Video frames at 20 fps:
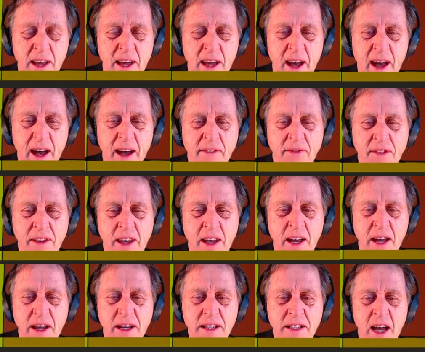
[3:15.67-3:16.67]
After
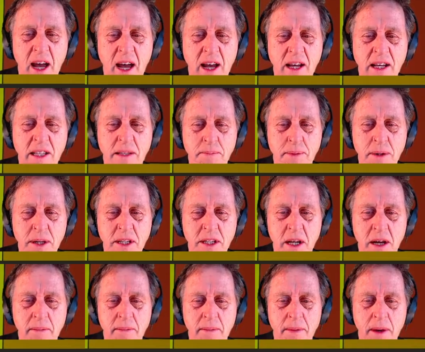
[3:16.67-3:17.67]
king takes
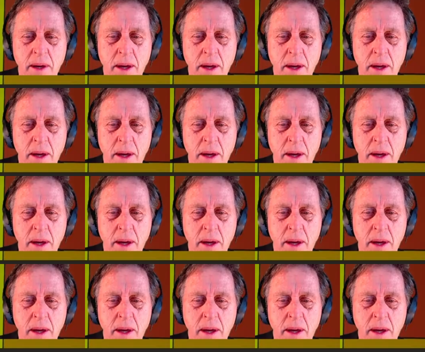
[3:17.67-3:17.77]
bishop,